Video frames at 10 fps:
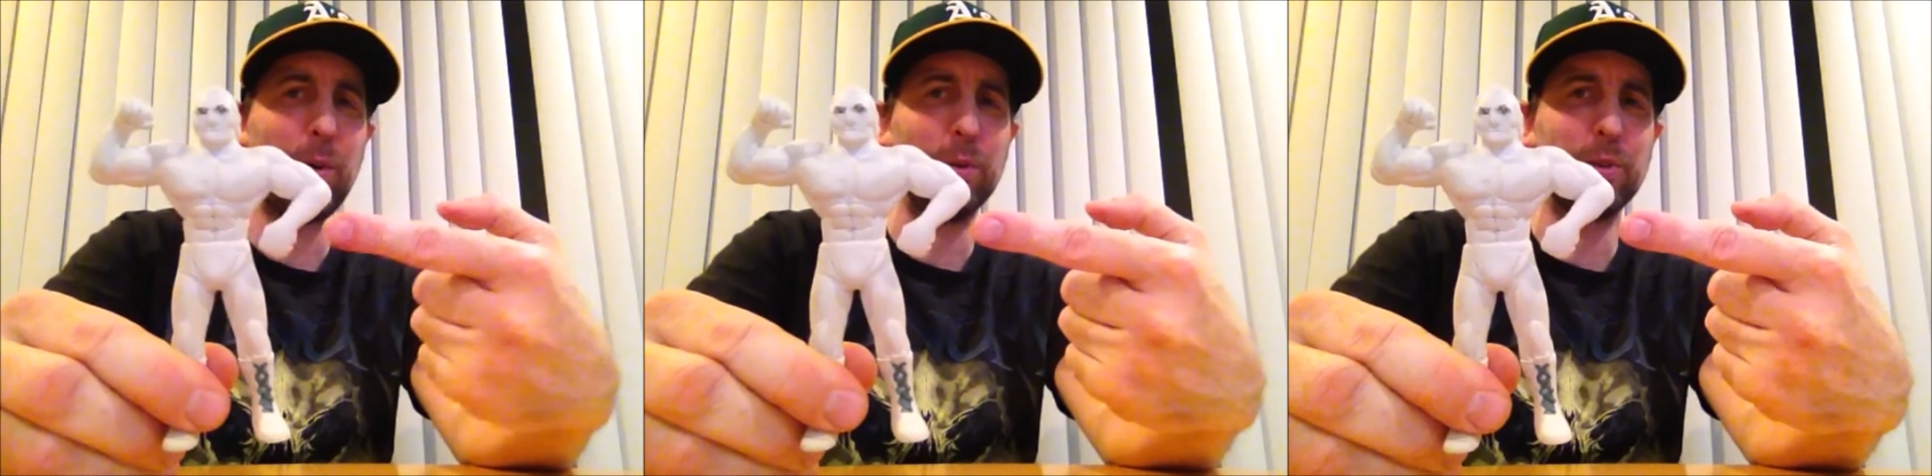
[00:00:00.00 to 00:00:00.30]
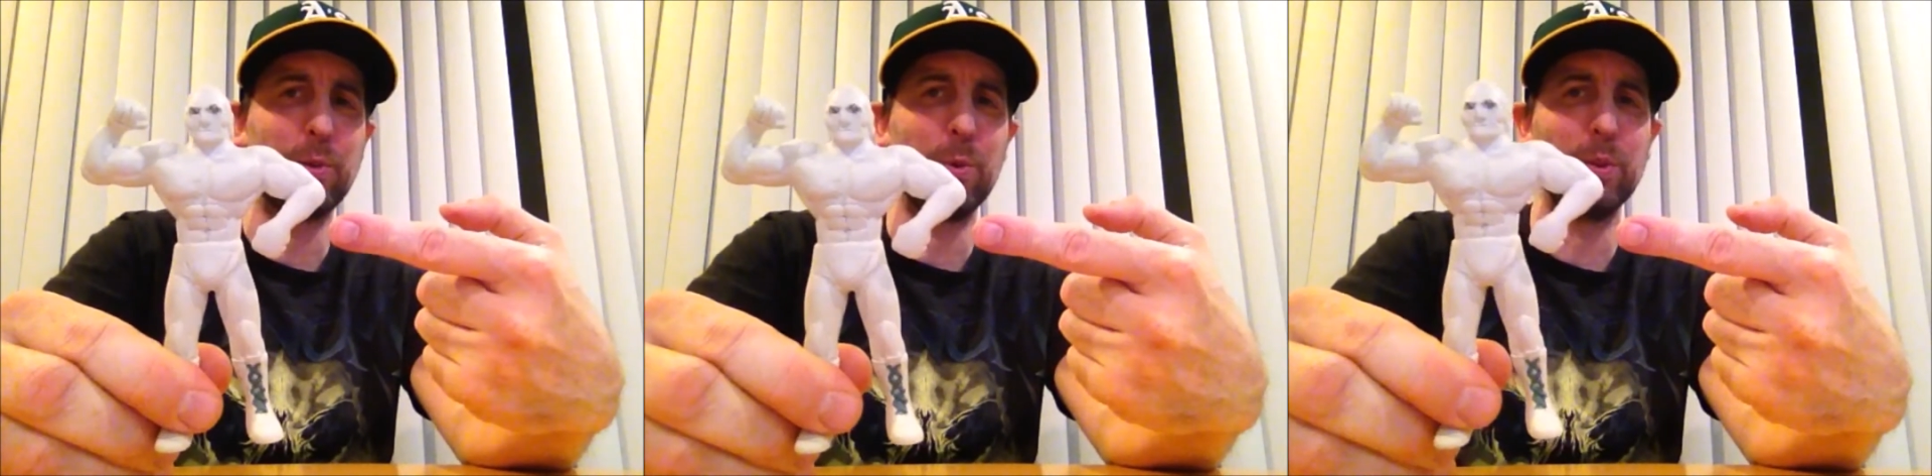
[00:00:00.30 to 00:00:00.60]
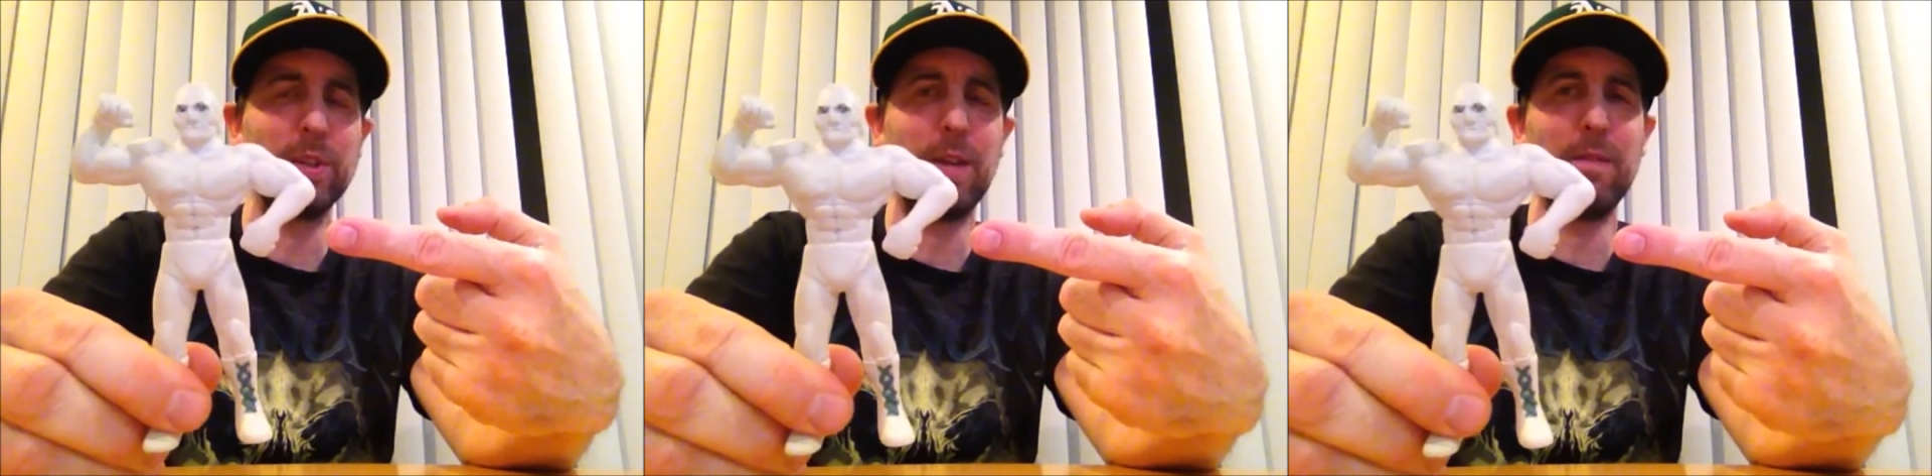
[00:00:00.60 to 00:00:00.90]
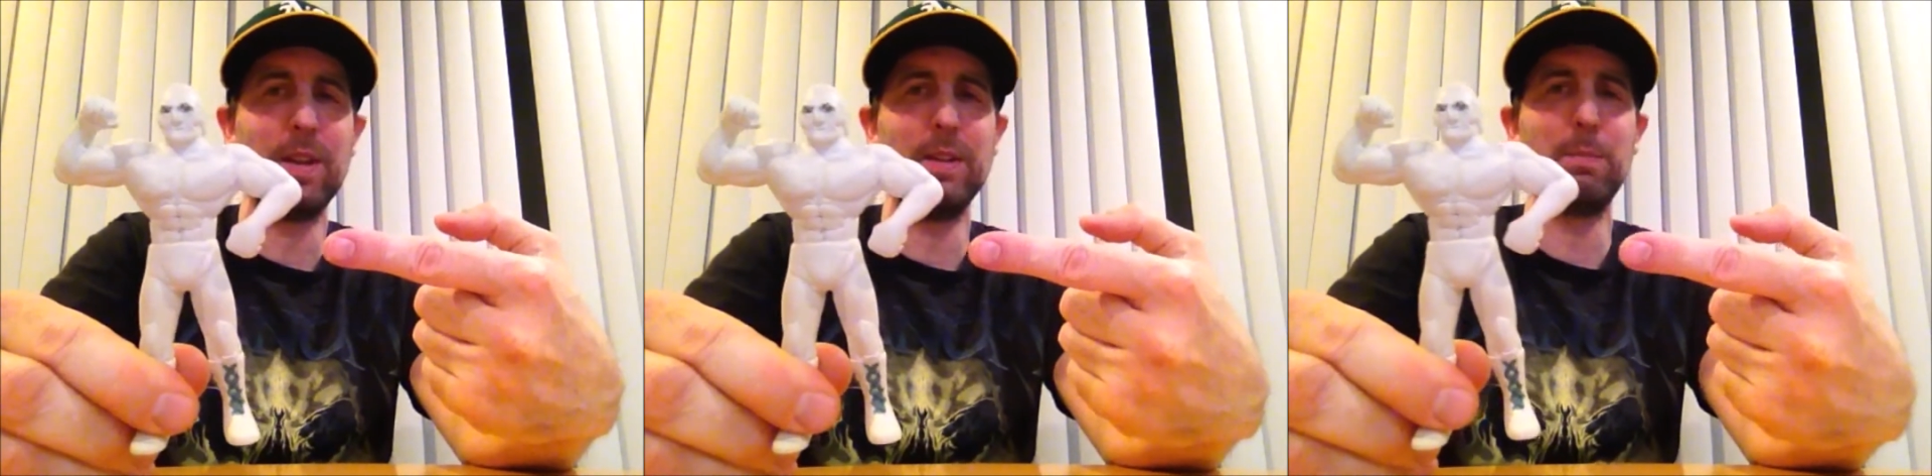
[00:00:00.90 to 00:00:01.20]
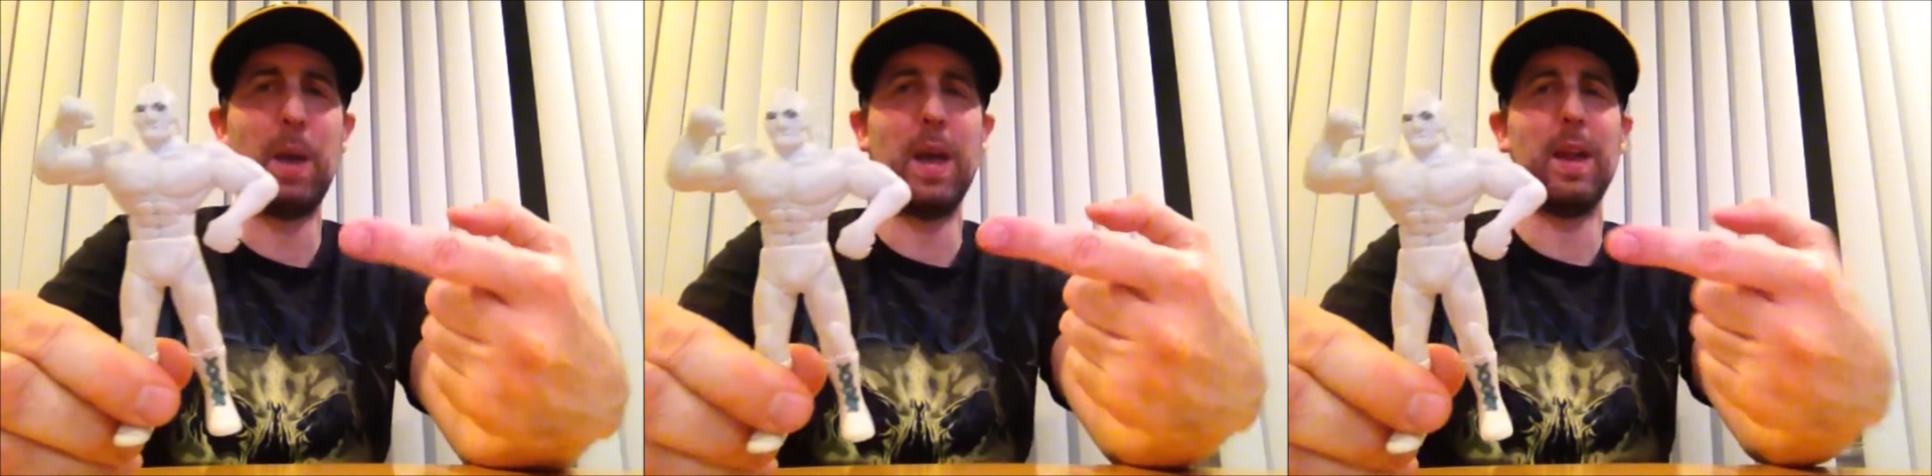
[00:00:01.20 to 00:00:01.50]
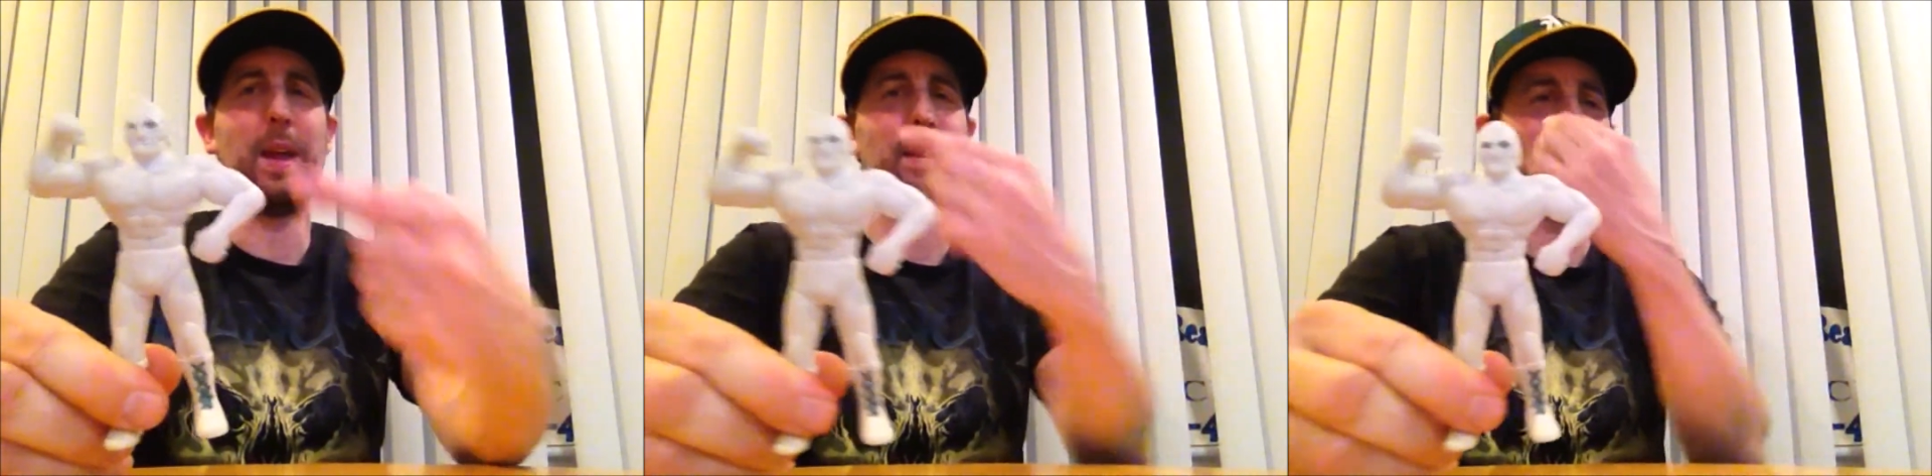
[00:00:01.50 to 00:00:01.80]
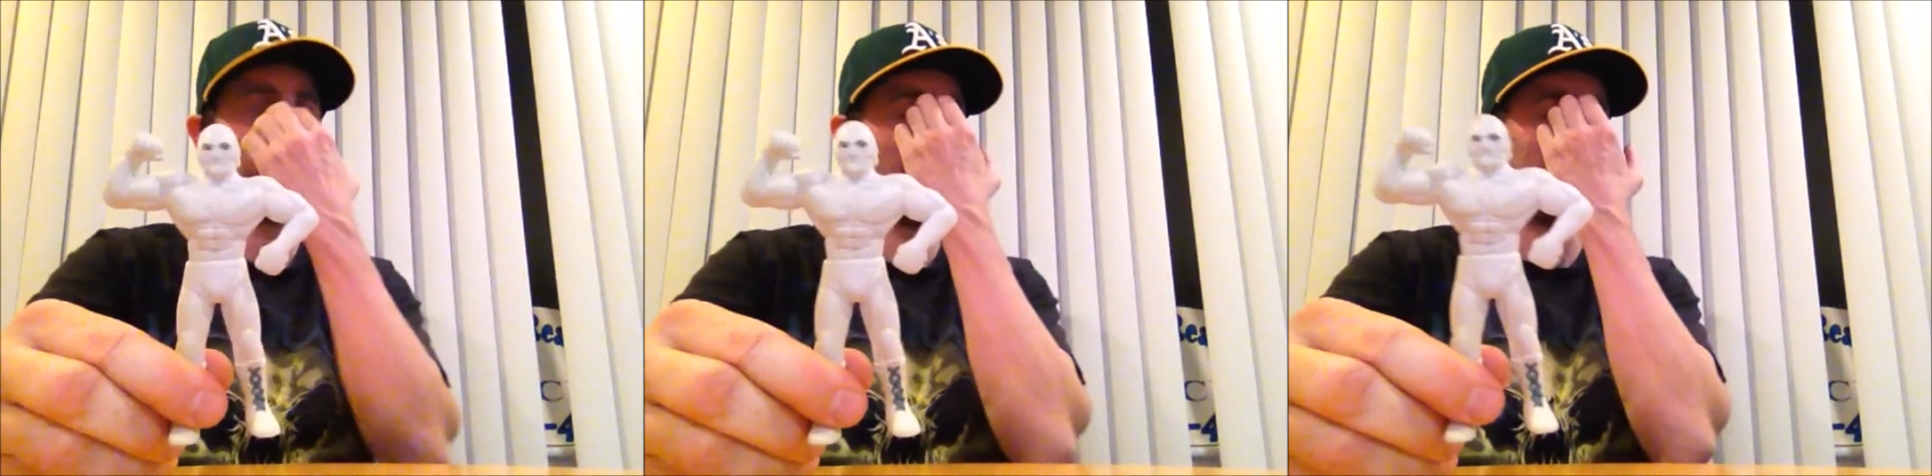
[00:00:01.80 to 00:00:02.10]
old school 70s badass